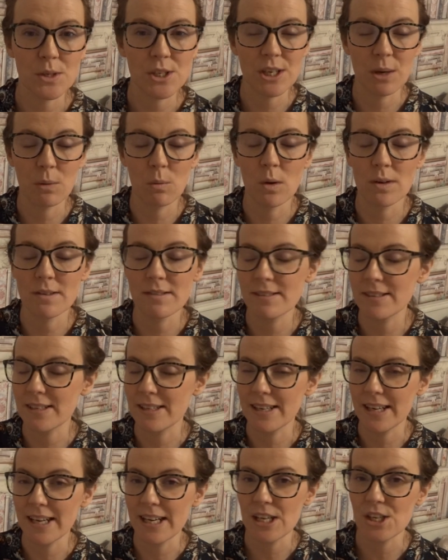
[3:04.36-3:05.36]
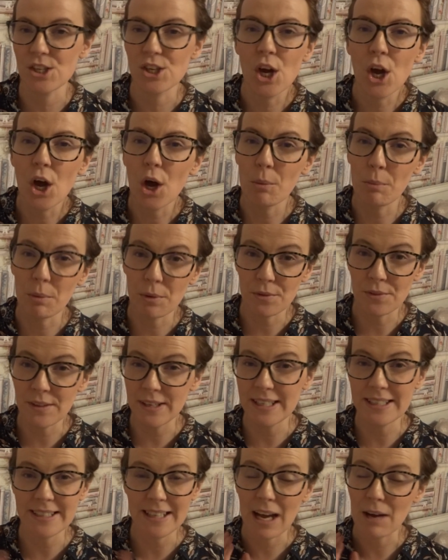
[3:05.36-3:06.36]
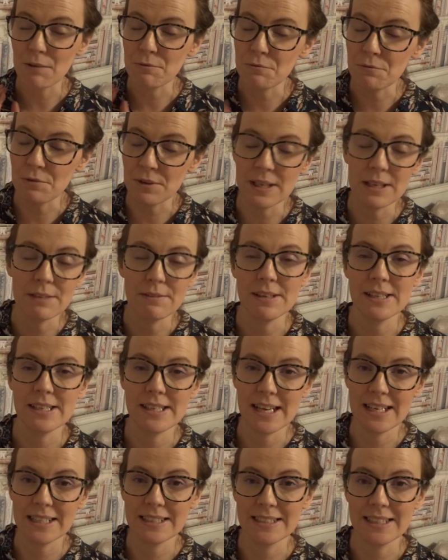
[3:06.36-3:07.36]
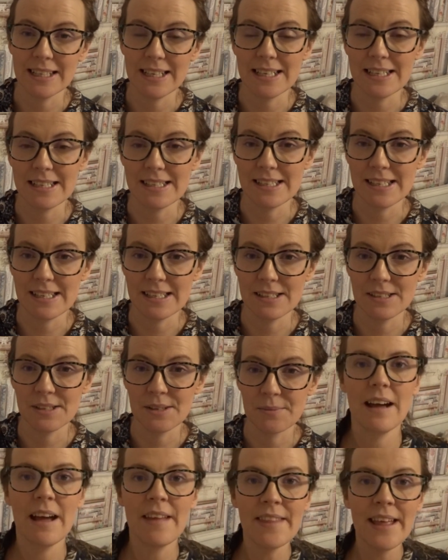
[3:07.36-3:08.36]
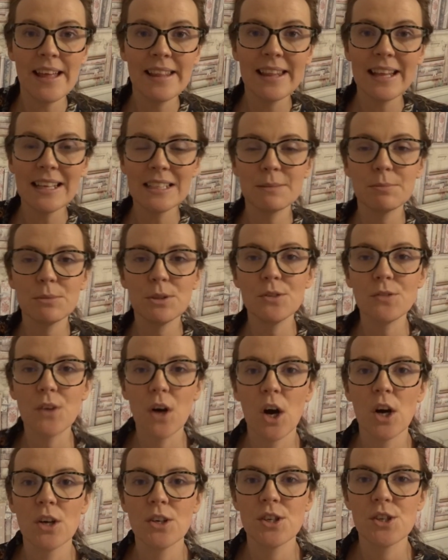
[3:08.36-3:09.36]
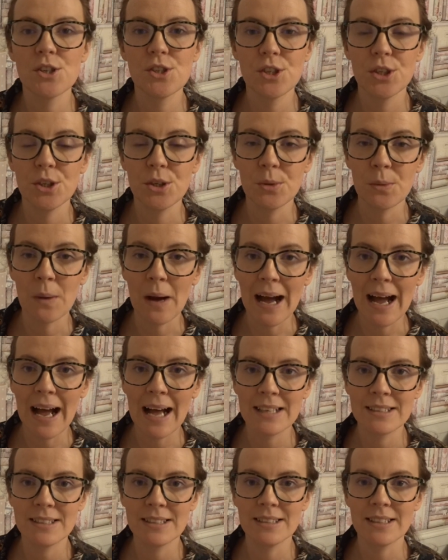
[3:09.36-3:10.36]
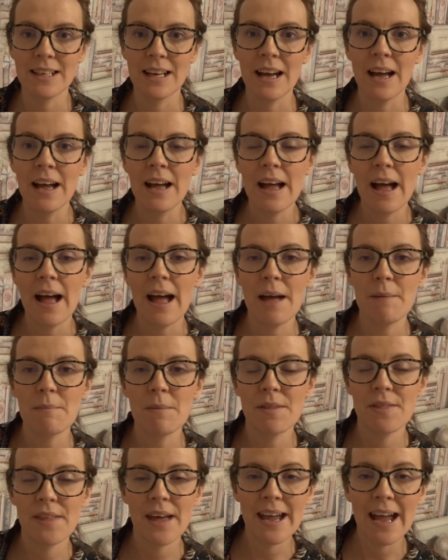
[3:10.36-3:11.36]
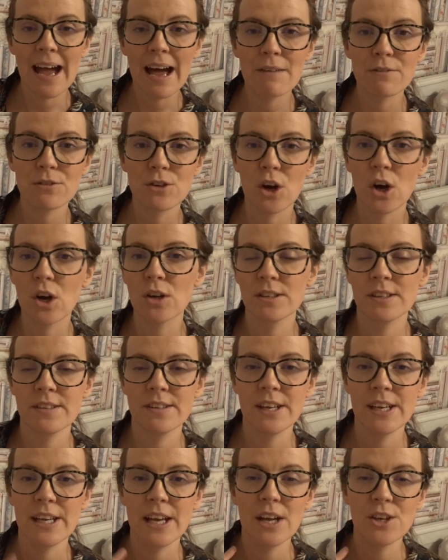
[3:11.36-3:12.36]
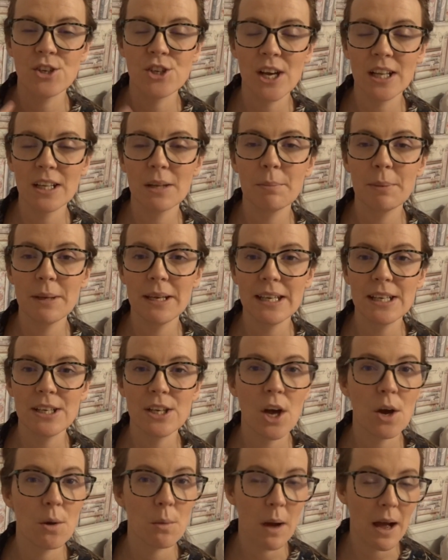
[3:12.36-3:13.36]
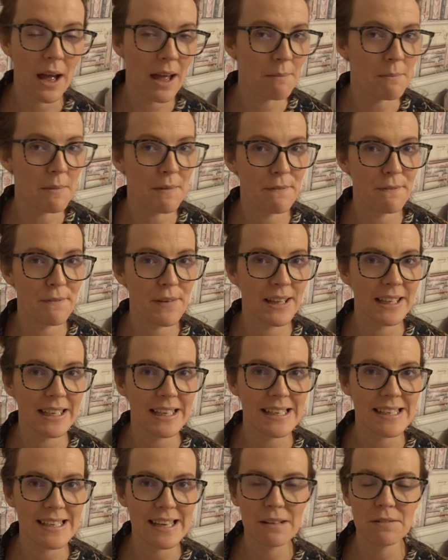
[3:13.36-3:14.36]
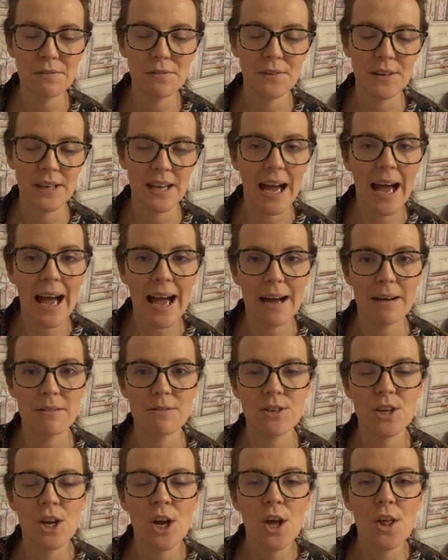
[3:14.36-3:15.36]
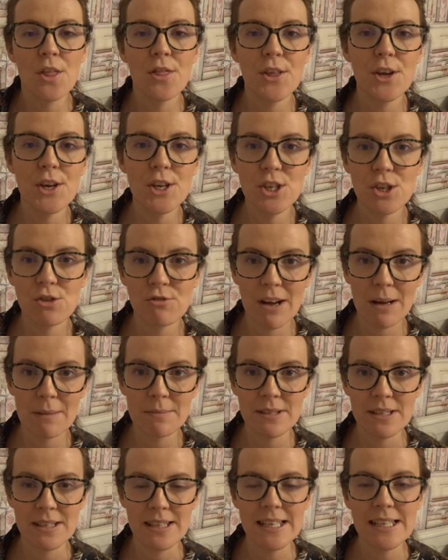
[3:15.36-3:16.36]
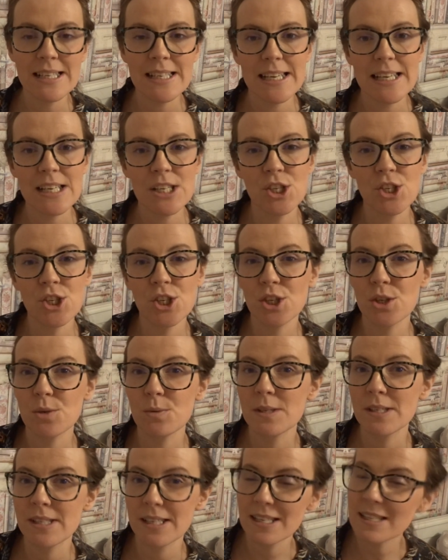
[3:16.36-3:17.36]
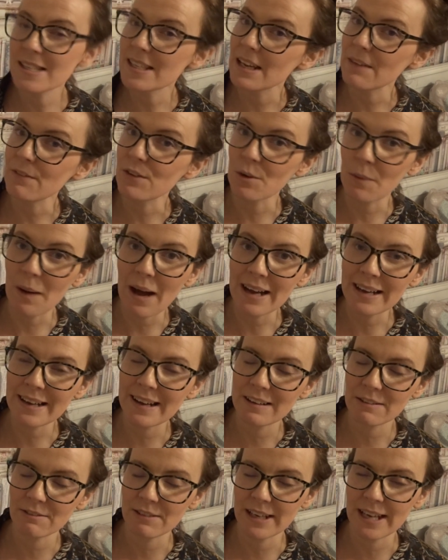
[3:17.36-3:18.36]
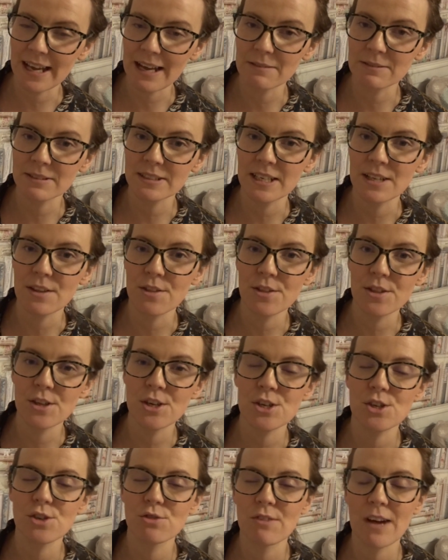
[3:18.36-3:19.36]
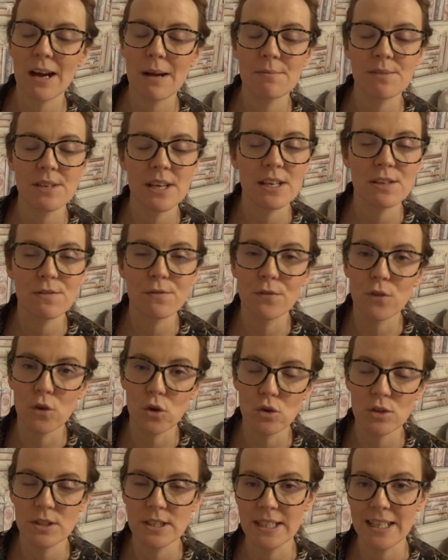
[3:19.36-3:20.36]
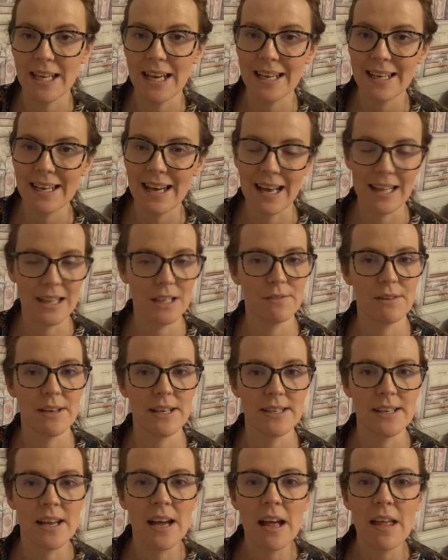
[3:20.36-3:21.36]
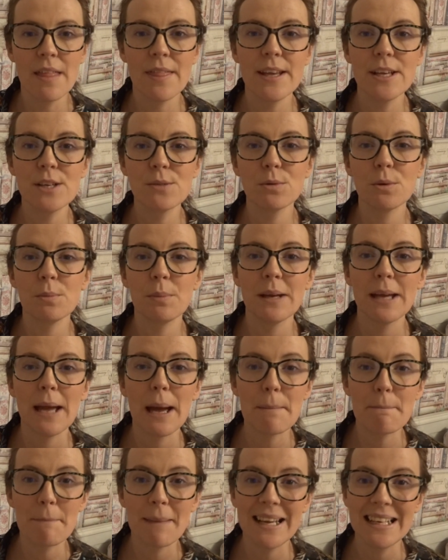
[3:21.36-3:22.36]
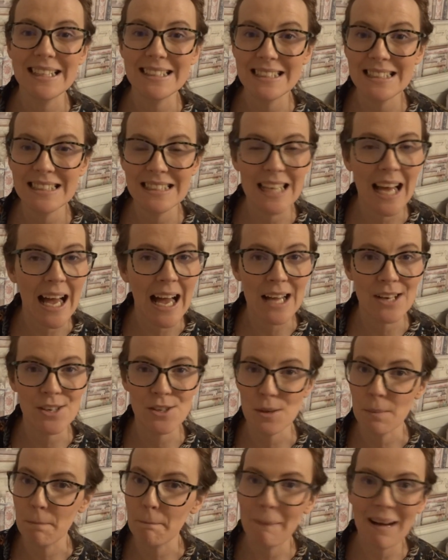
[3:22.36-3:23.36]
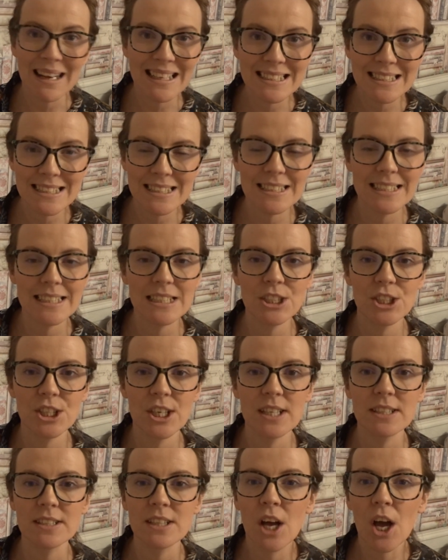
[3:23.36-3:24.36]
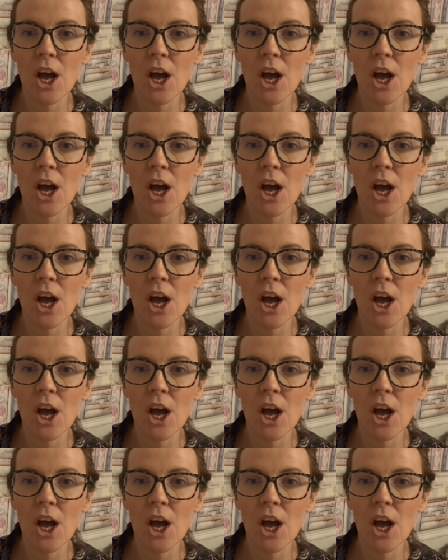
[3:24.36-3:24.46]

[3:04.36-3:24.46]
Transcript: which are 1 sin each, but these are really, really tasty indeed. And then let's move on to Asda. They have got the Jalapeno Philadelphia out. 30 grams of this is 2 sins. If you are calorie counting, 30 grams is 40 calories. This will be amazing to add to pasta dishes.